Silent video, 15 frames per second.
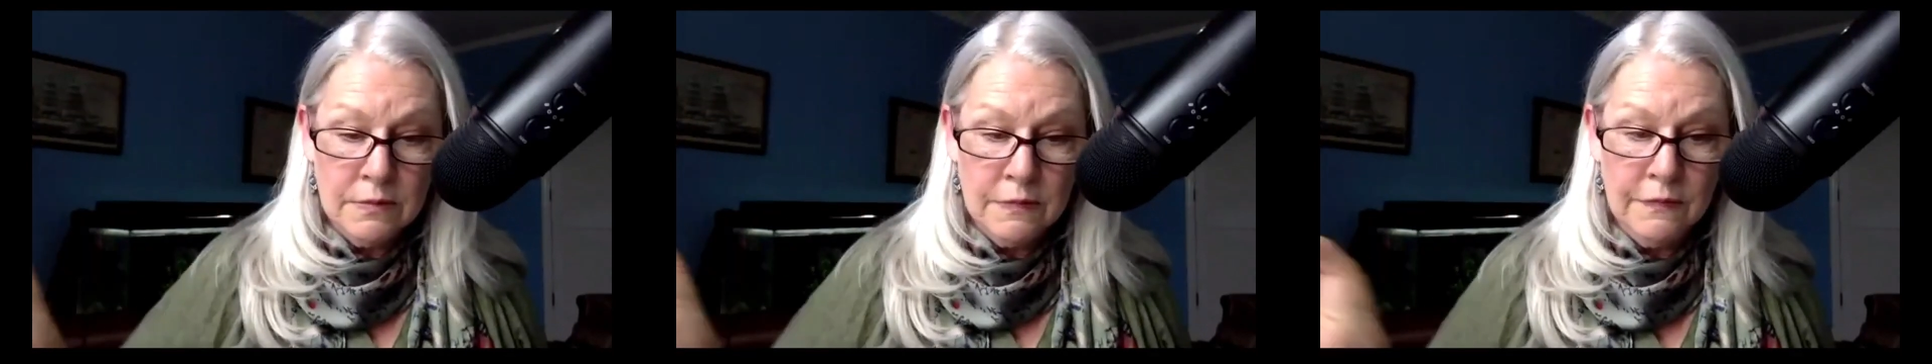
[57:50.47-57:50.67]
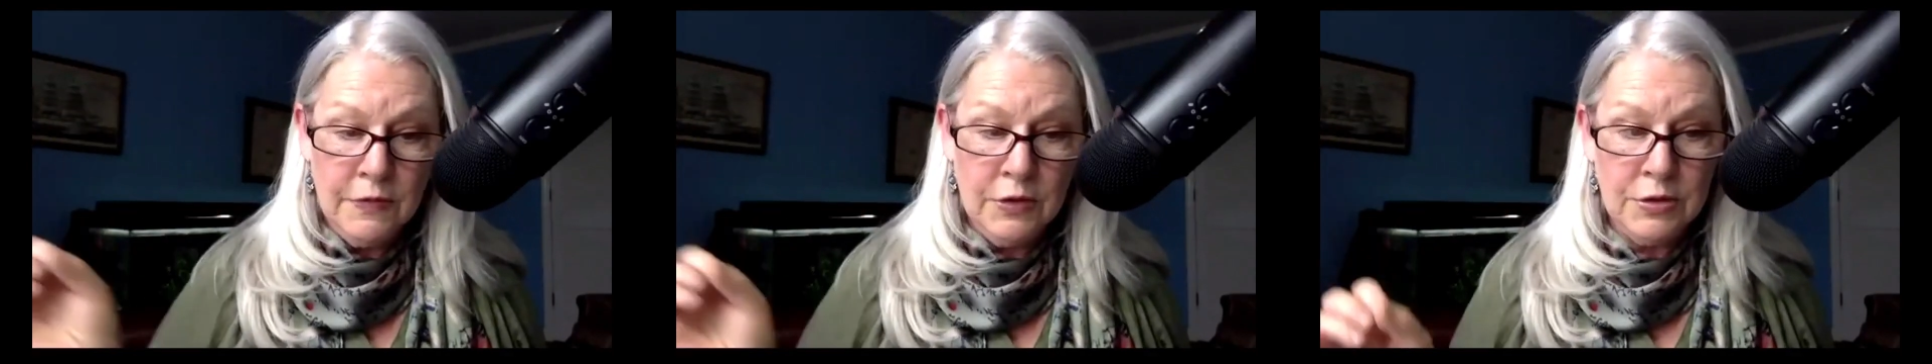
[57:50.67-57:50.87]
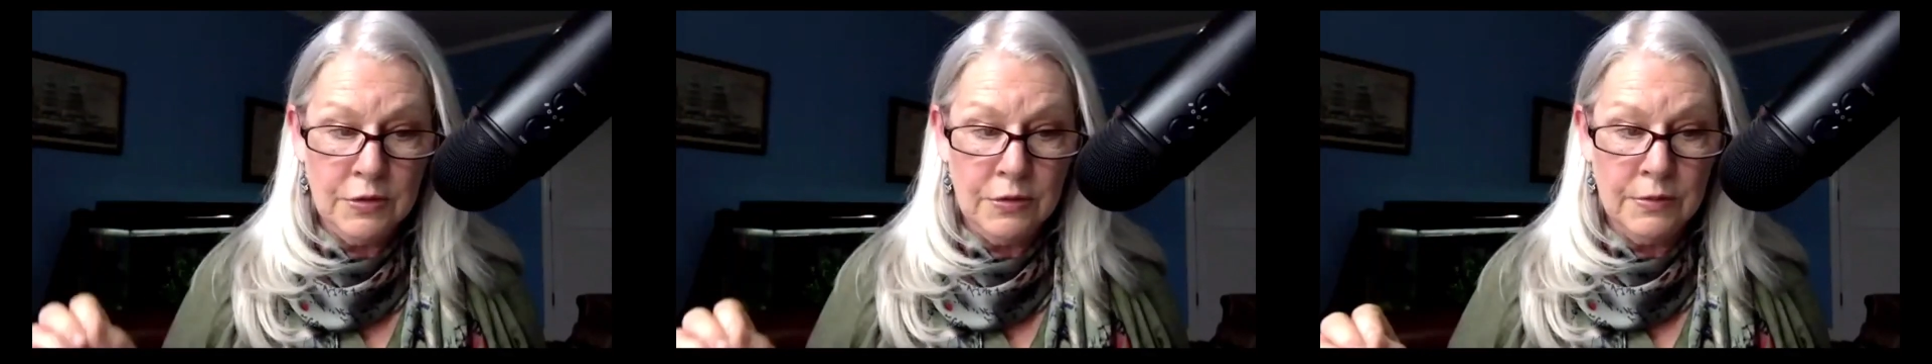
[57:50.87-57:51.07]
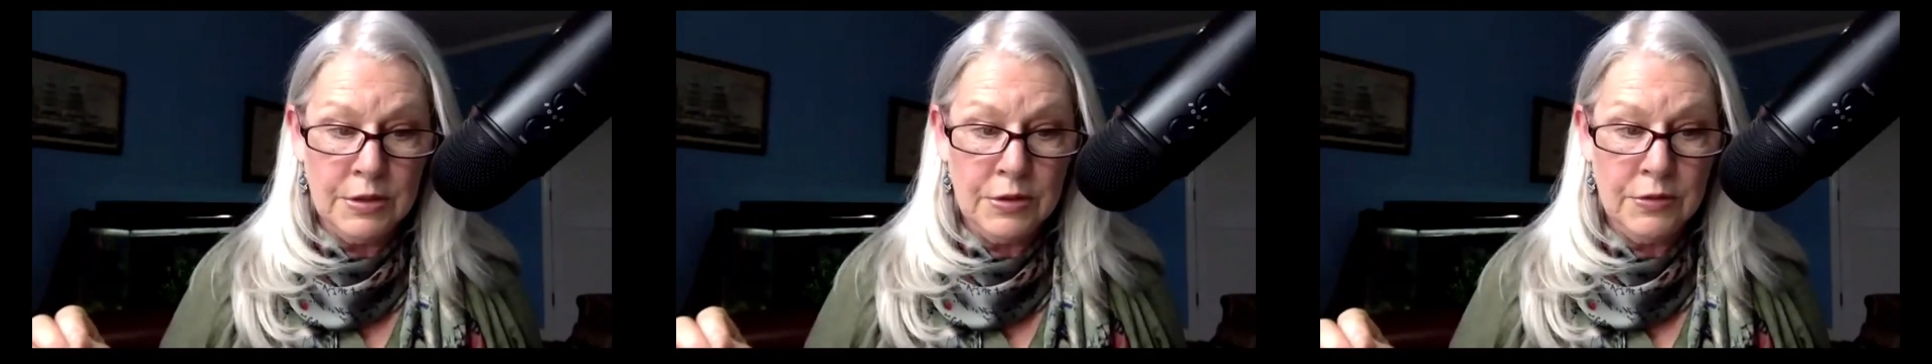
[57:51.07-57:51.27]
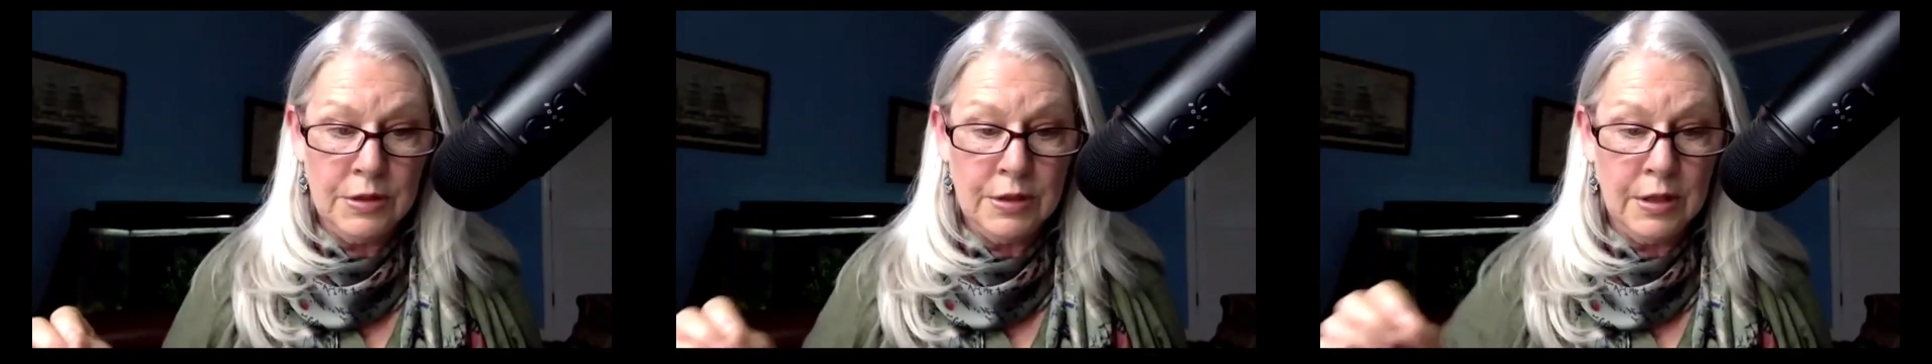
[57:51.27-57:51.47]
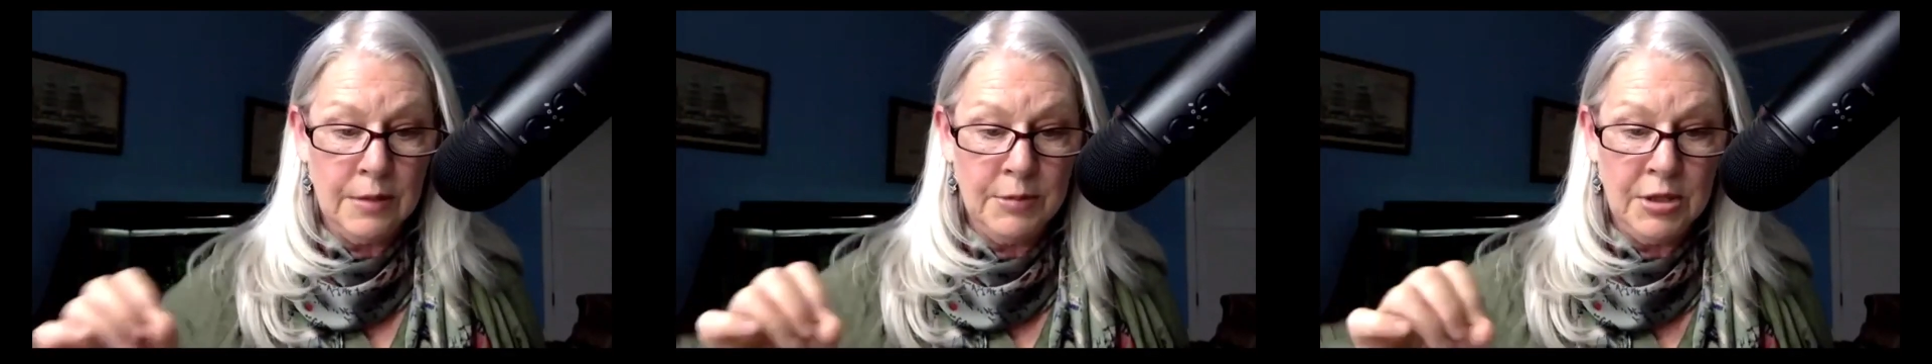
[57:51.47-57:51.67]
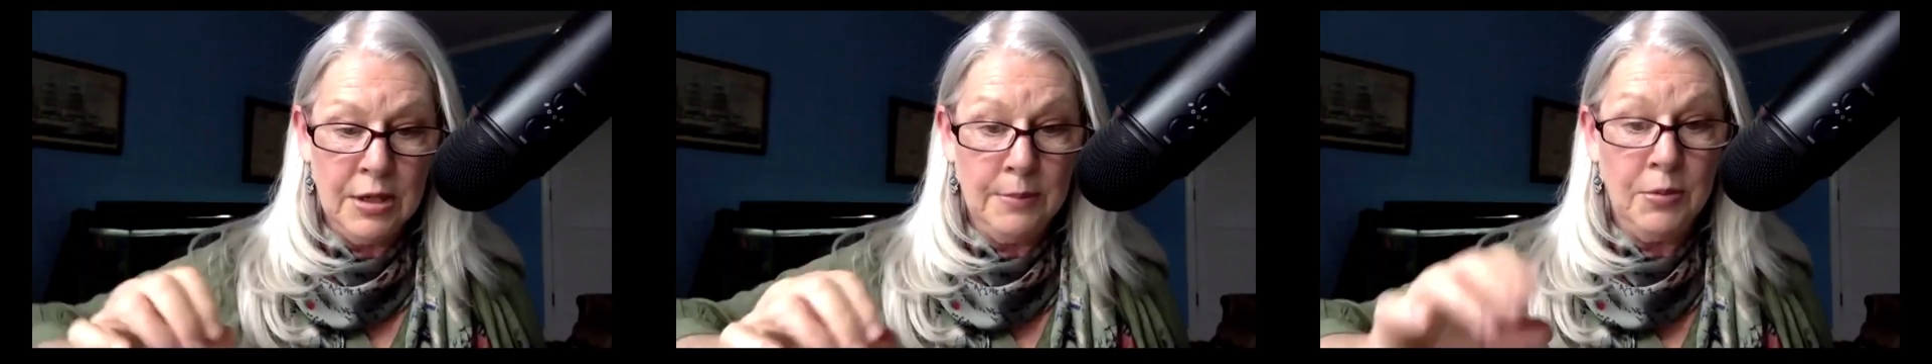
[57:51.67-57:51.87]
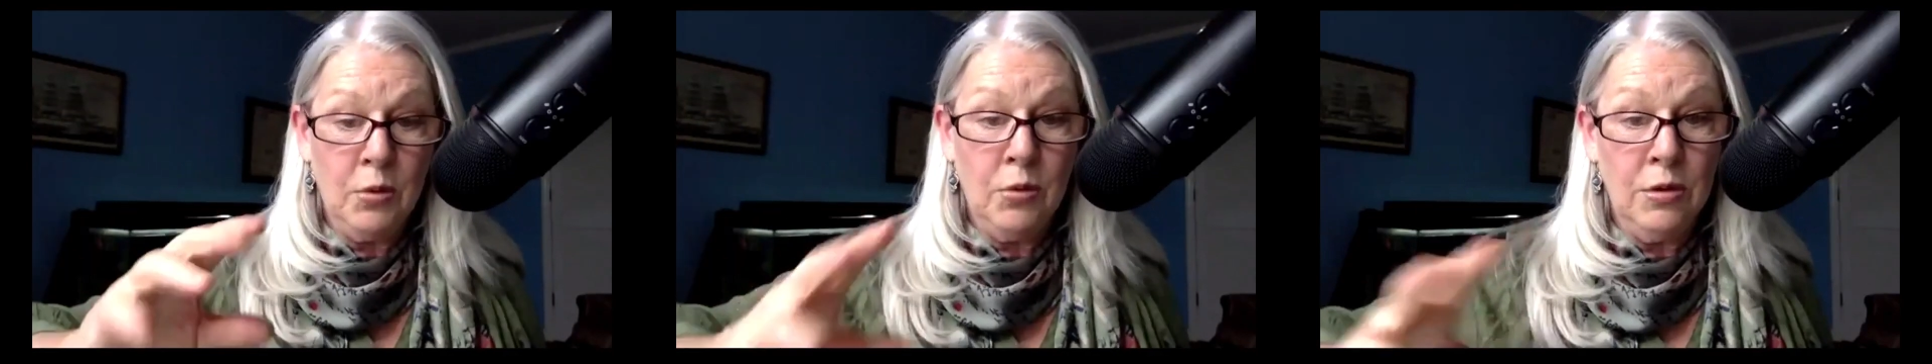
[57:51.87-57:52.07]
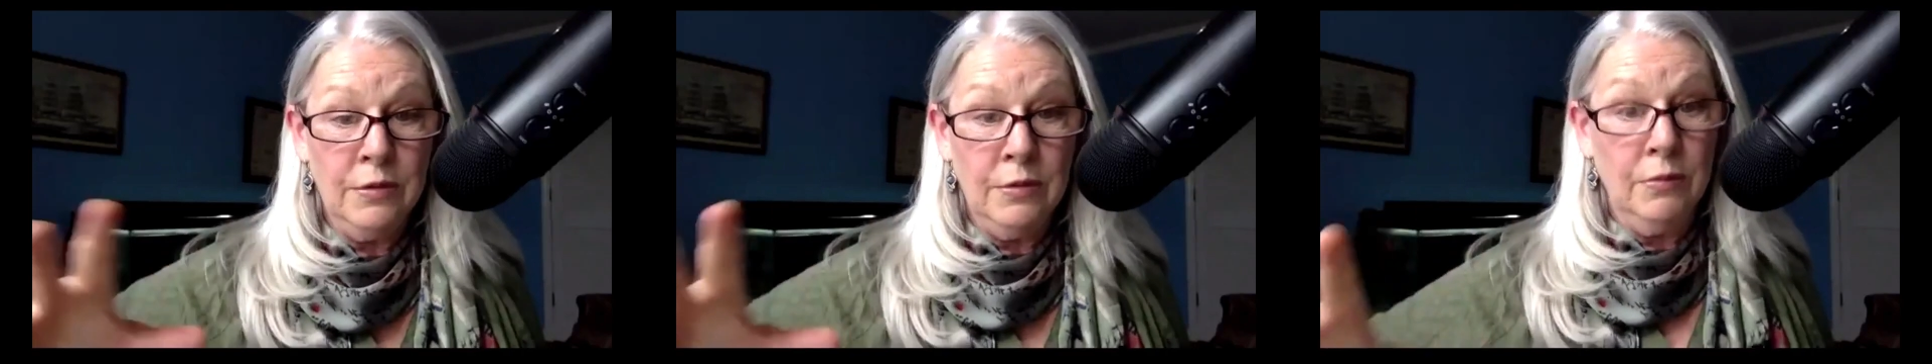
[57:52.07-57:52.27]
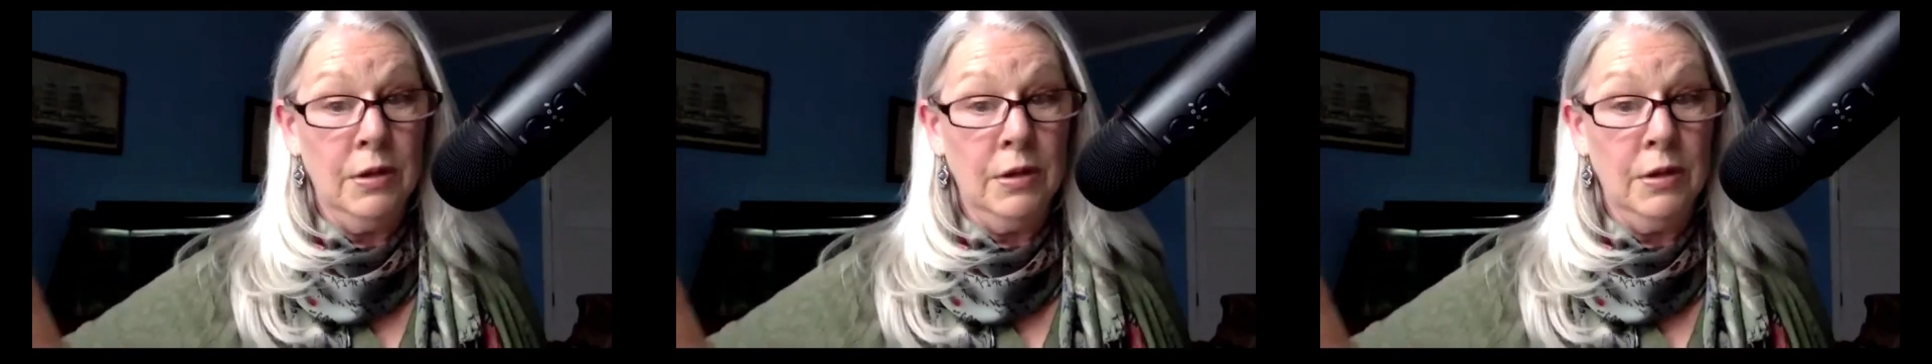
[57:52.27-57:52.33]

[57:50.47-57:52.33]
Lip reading: virtual retreat coming up, or the